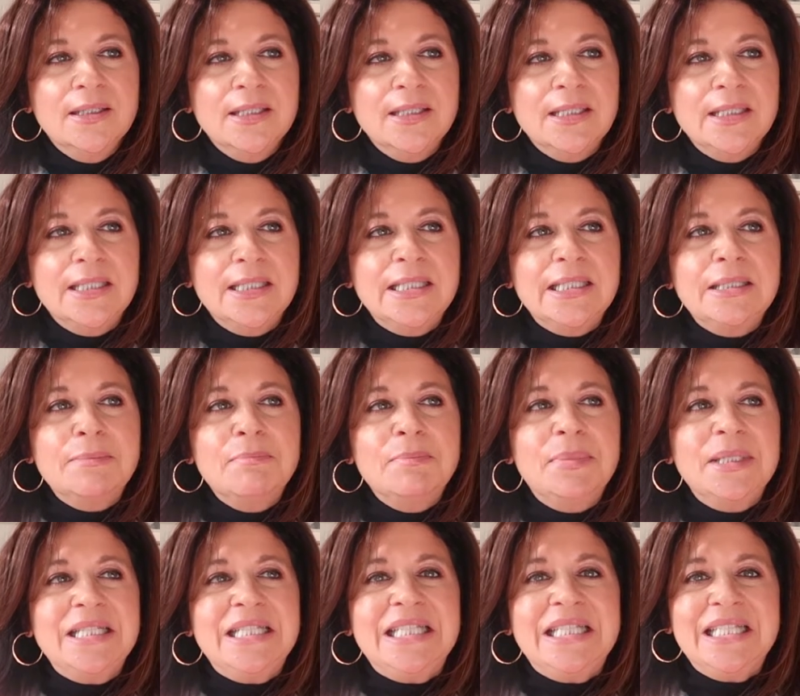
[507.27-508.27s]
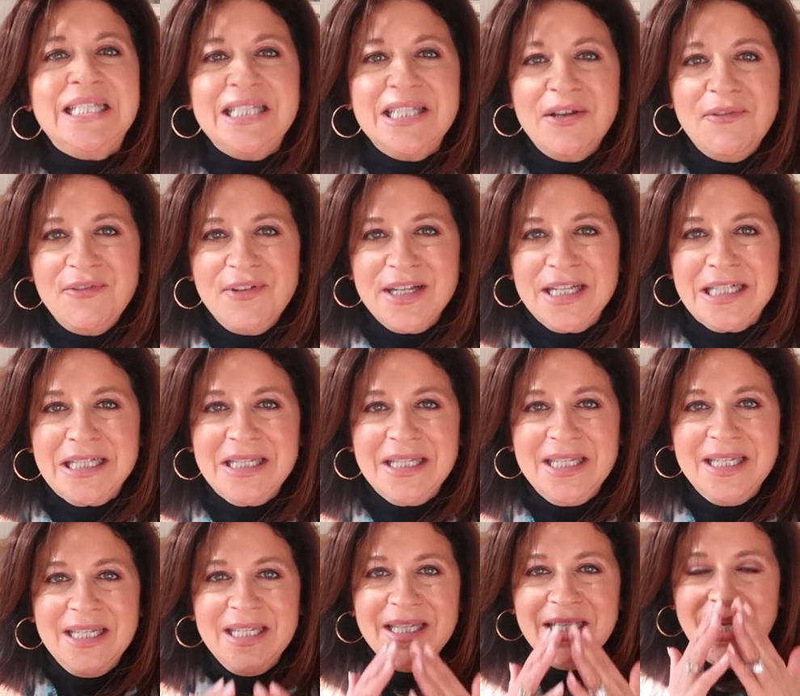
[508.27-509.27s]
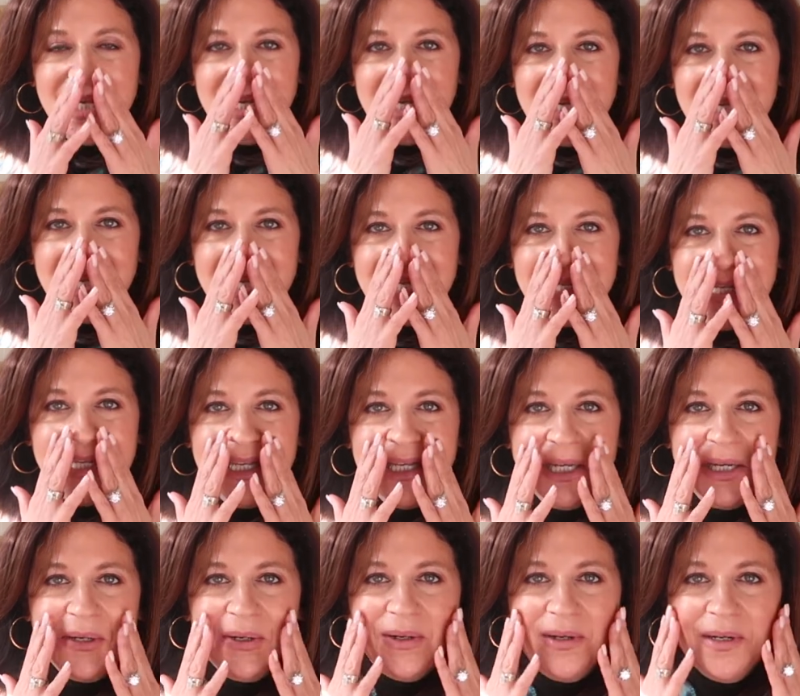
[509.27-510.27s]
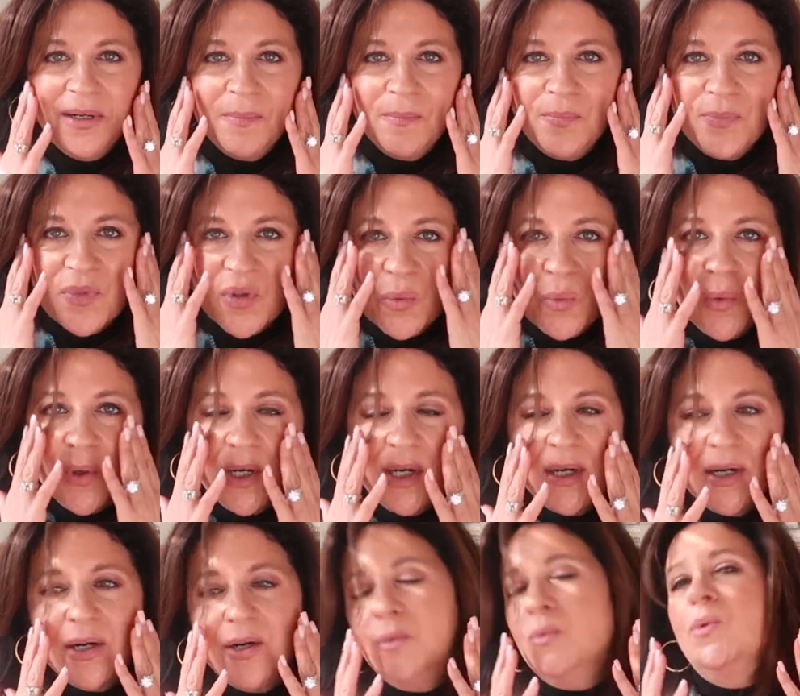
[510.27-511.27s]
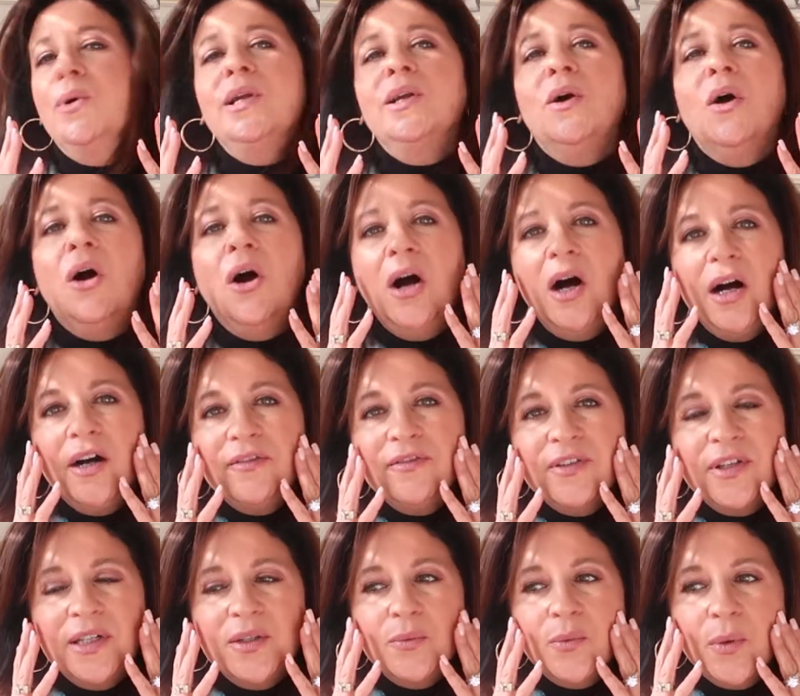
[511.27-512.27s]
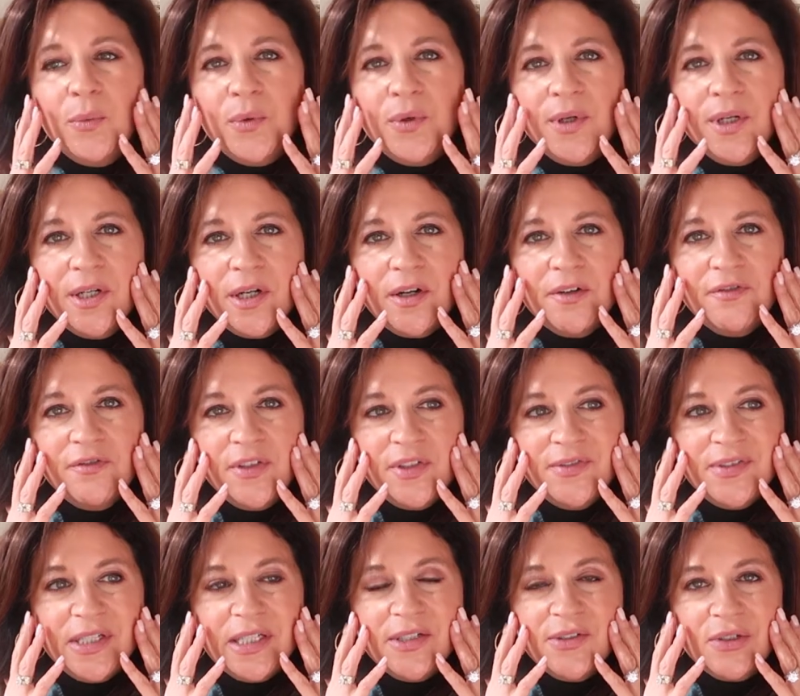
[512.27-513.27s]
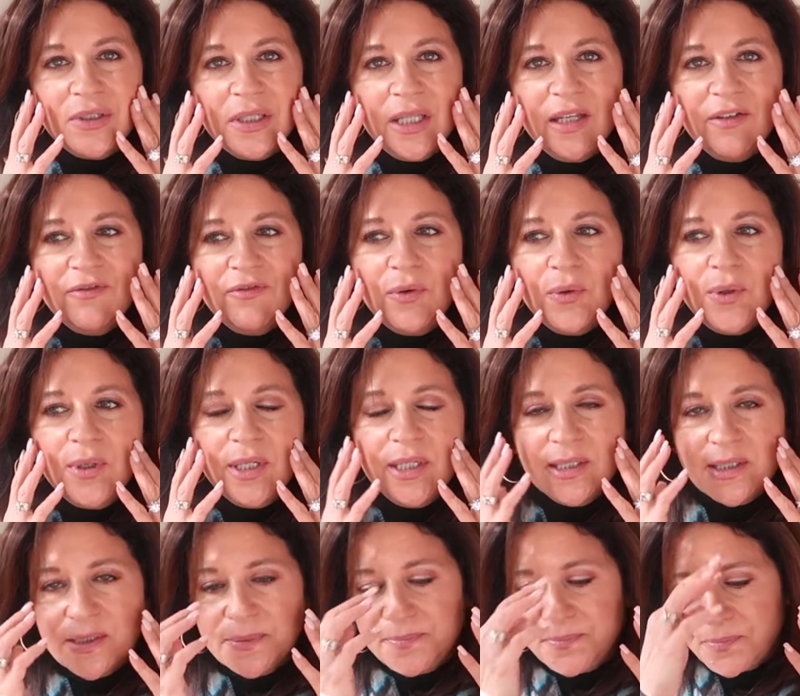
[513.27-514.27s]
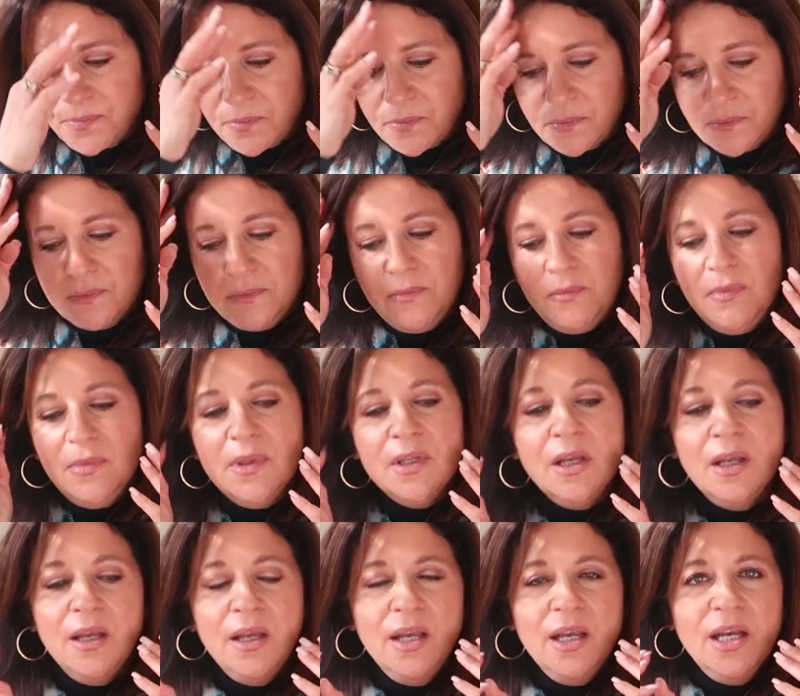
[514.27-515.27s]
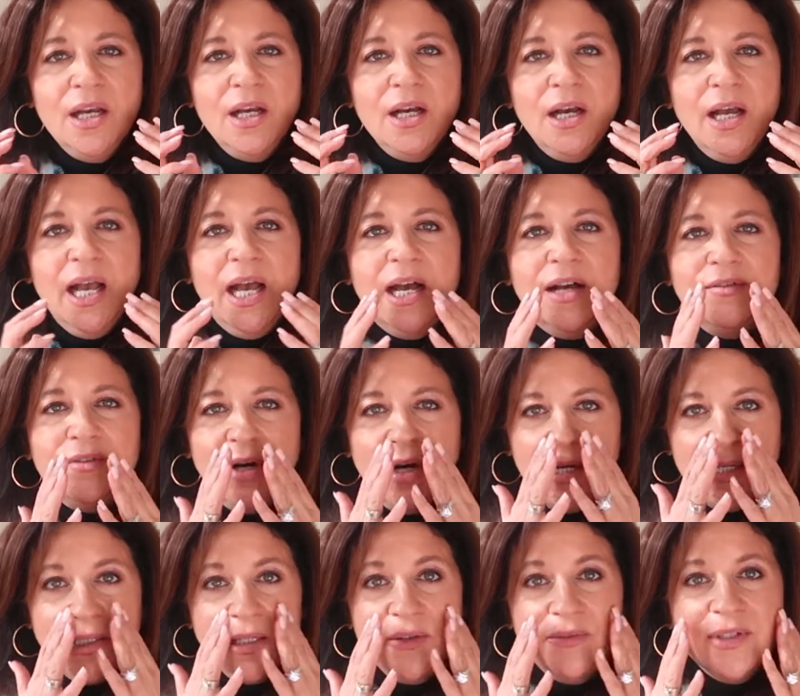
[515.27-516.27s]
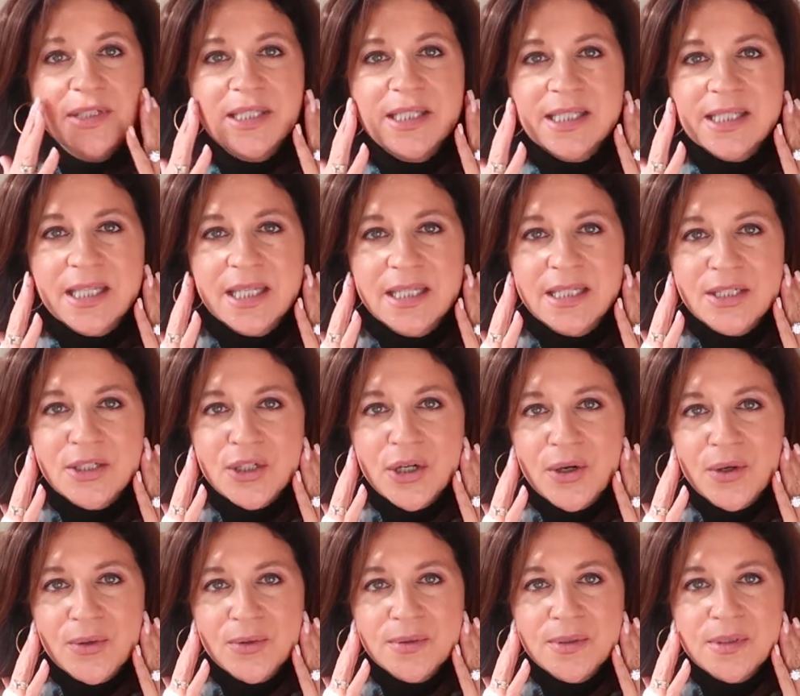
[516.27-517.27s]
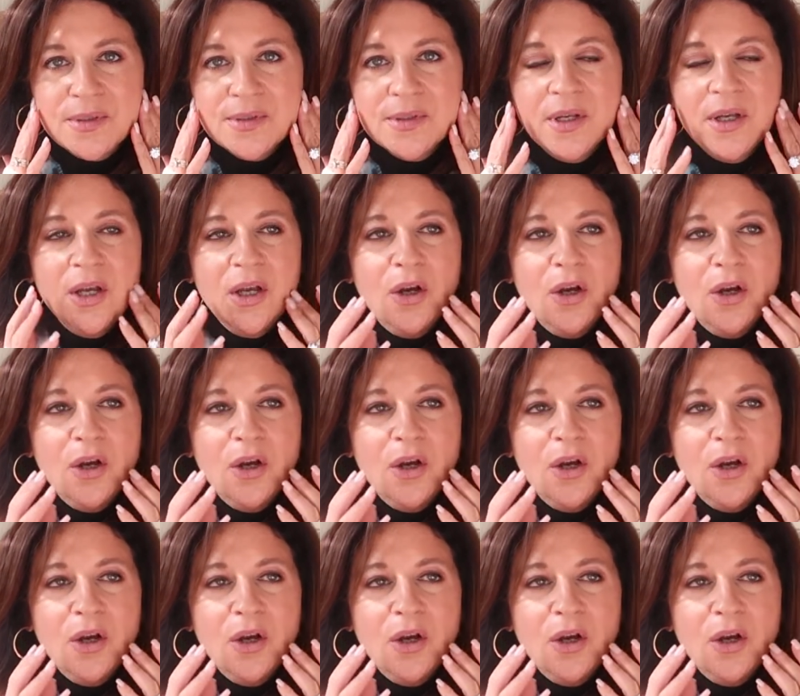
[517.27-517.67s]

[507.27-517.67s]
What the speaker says: specifically here, where we often, when we're in our 50s or late 40s, have uneven skin tones.